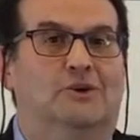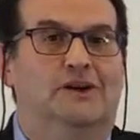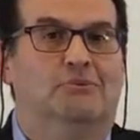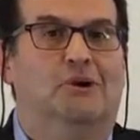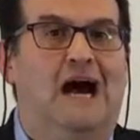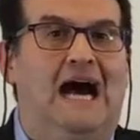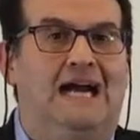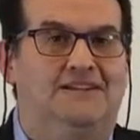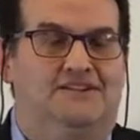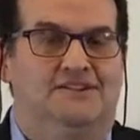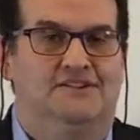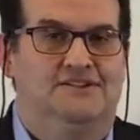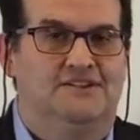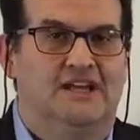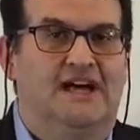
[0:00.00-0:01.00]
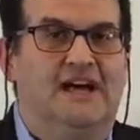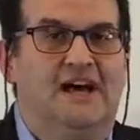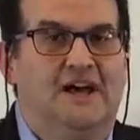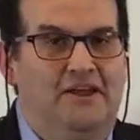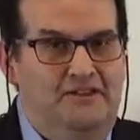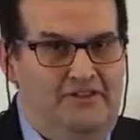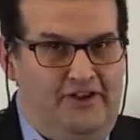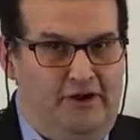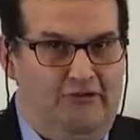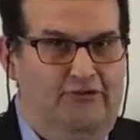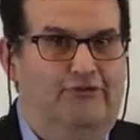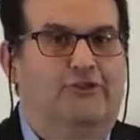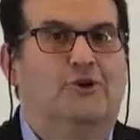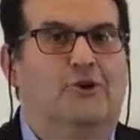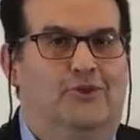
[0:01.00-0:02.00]
it rises, they're
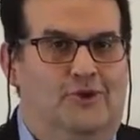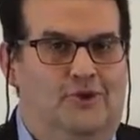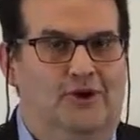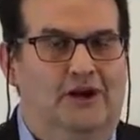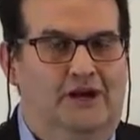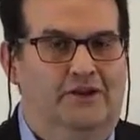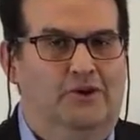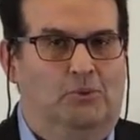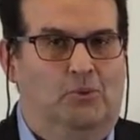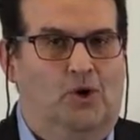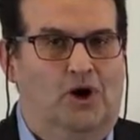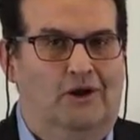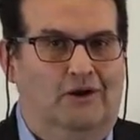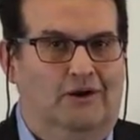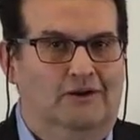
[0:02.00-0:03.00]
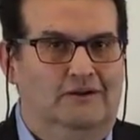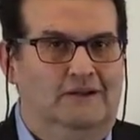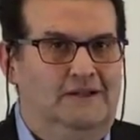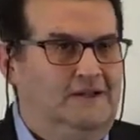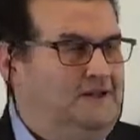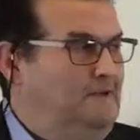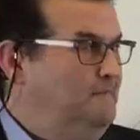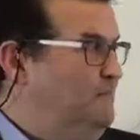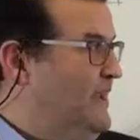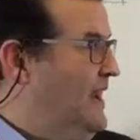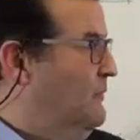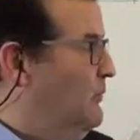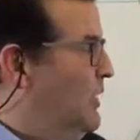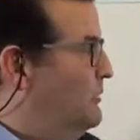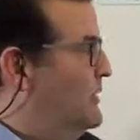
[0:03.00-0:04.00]
further underwater.
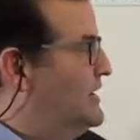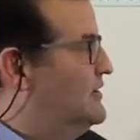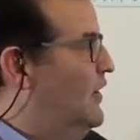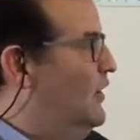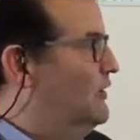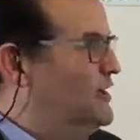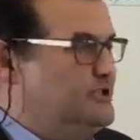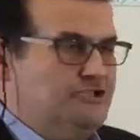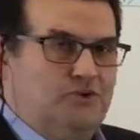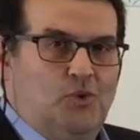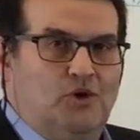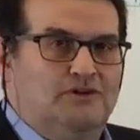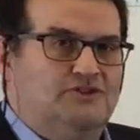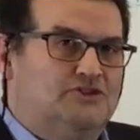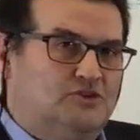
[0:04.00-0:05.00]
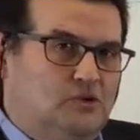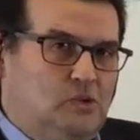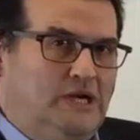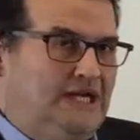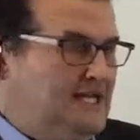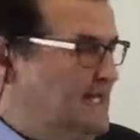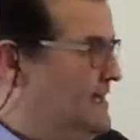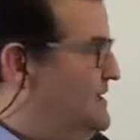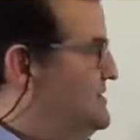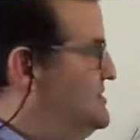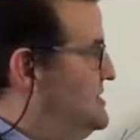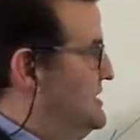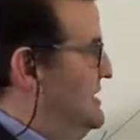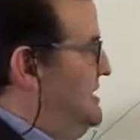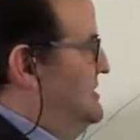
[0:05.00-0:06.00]
And what we call a short
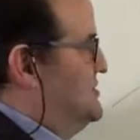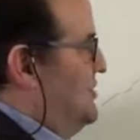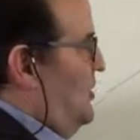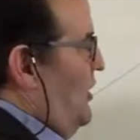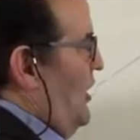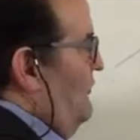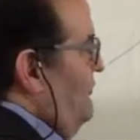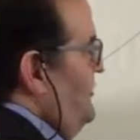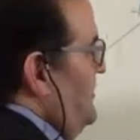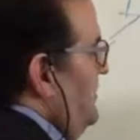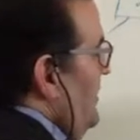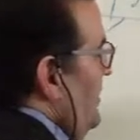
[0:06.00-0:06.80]
squeeze is often